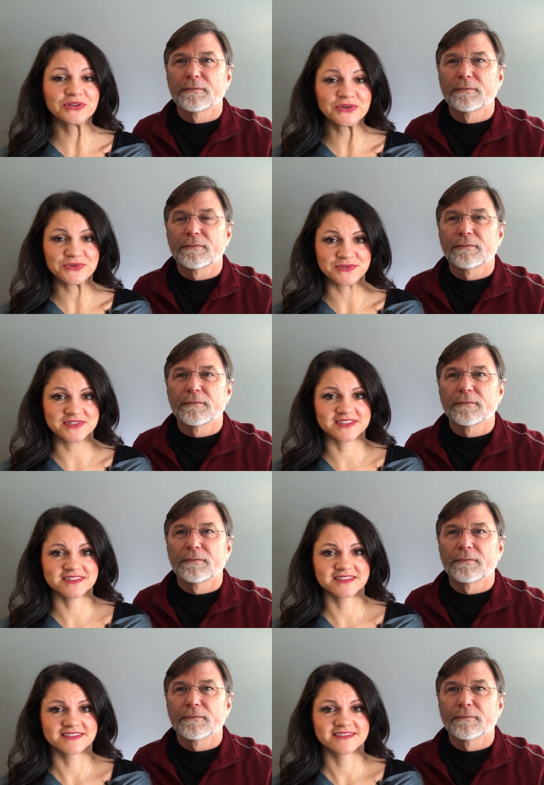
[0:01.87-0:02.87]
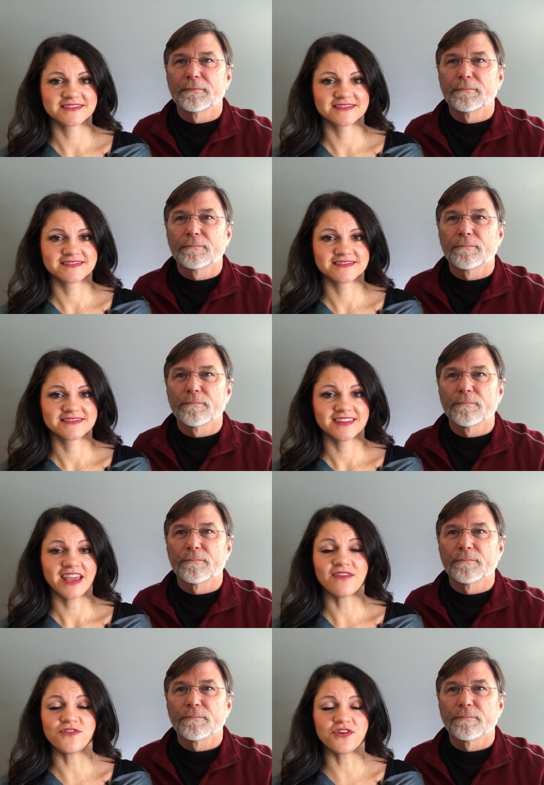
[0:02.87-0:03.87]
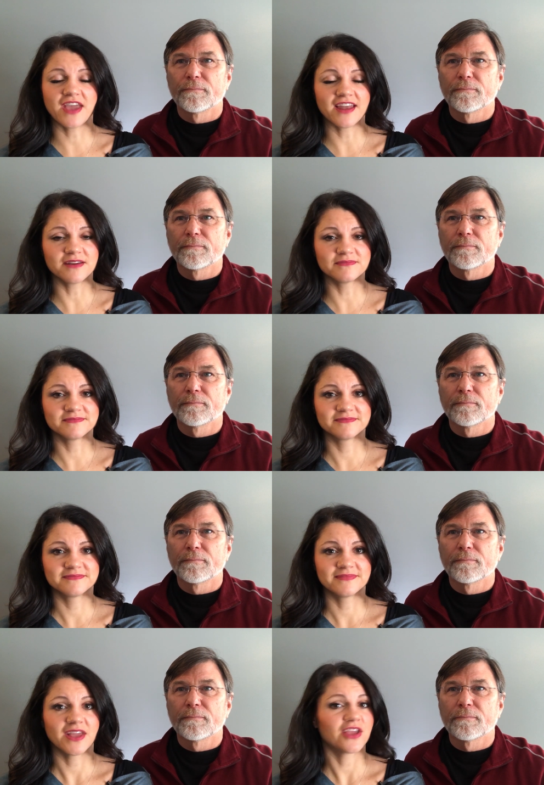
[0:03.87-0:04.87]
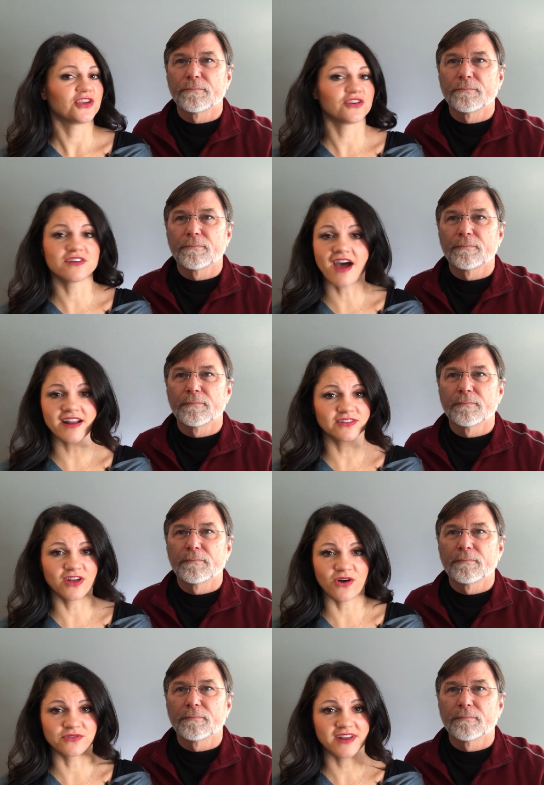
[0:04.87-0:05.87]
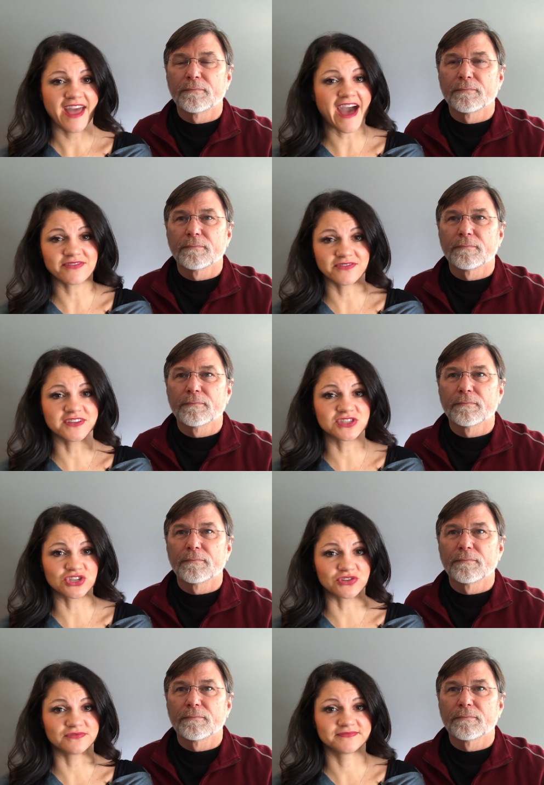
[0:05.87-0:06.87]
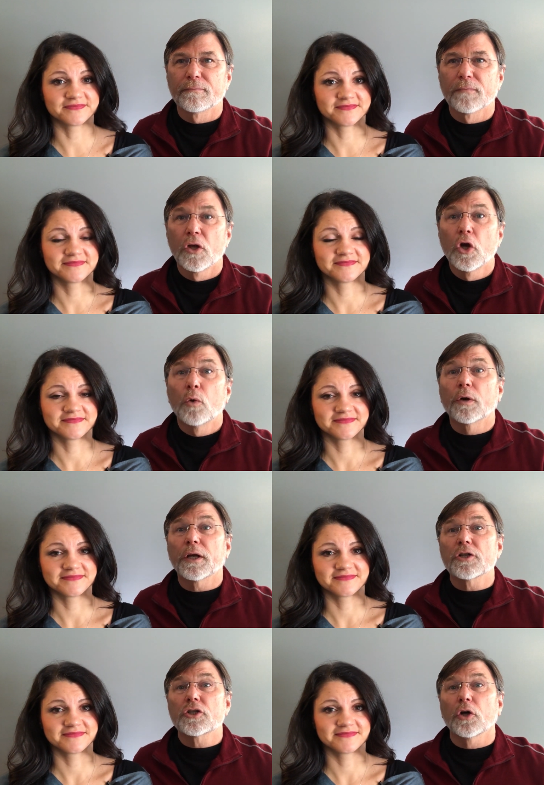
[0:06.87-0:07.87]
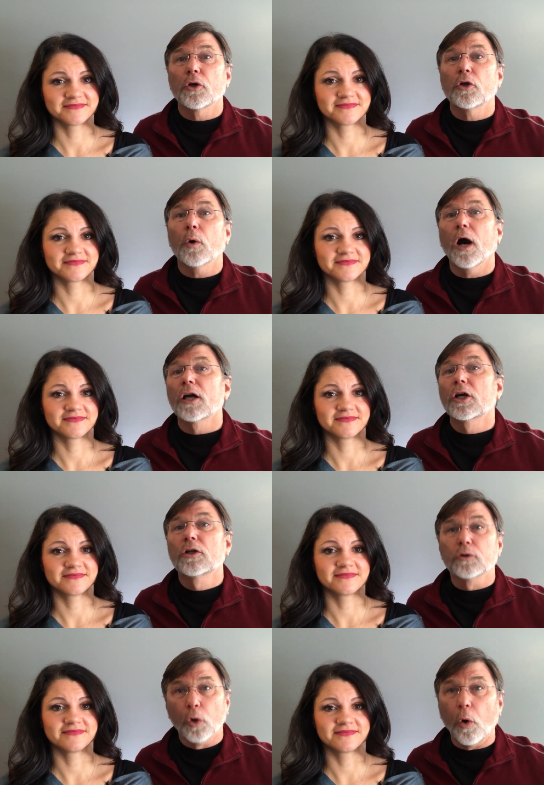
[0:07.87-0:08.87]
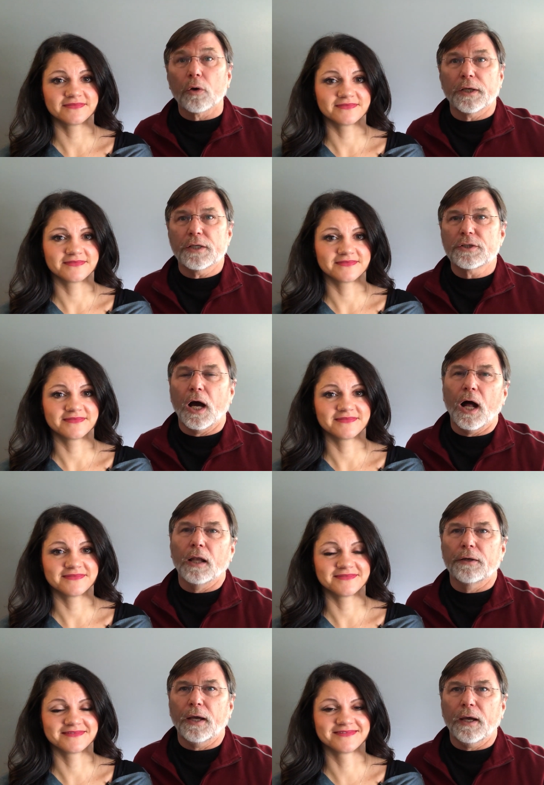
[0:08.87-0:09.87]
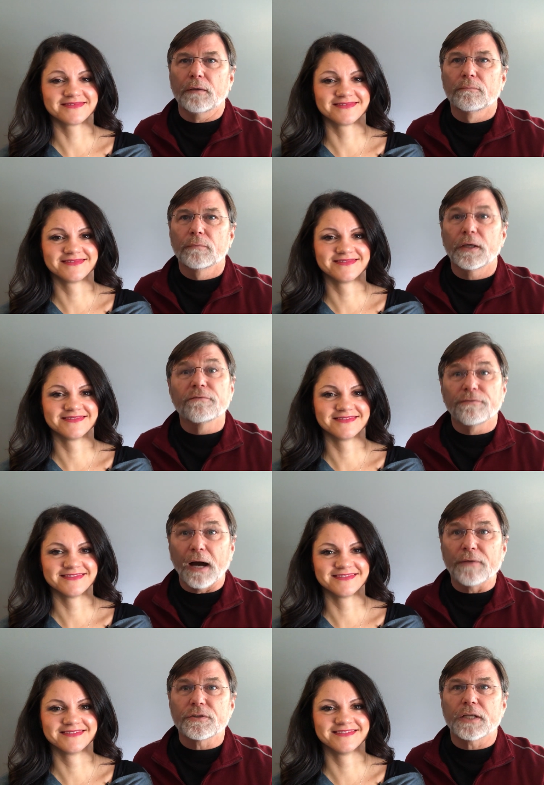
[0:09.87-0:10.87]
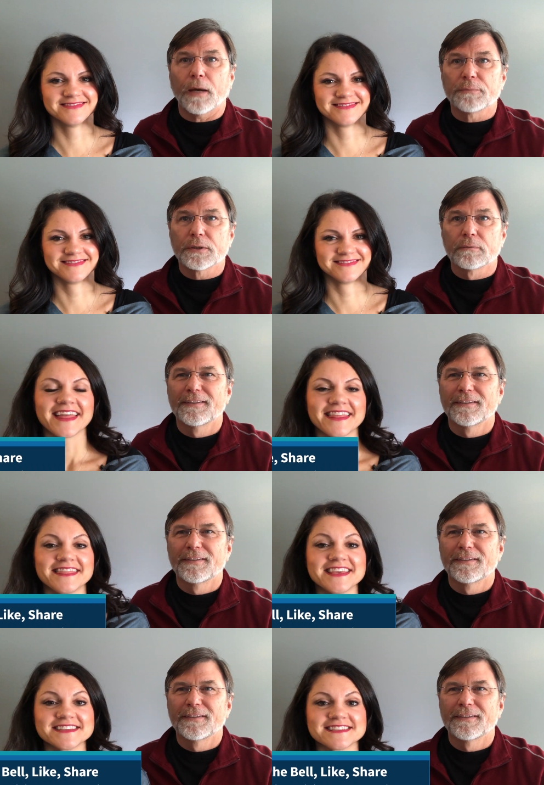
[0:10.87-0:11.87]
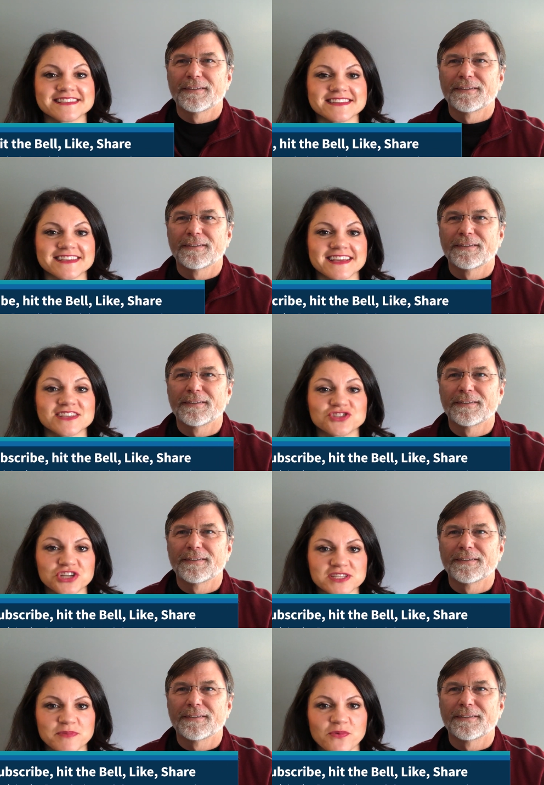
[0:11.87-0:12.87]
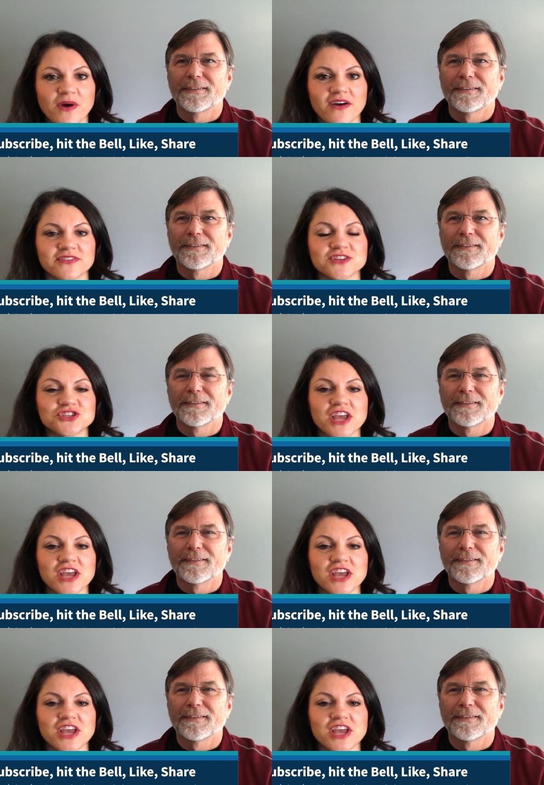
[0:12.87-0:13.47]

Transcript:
Speaker 1: blues. If you get them, you're not alone. Half of us do.
Speaker 2: We're going to show you a glorious holiday in 5 steps.
Speaker 1: This is Just Be Well, the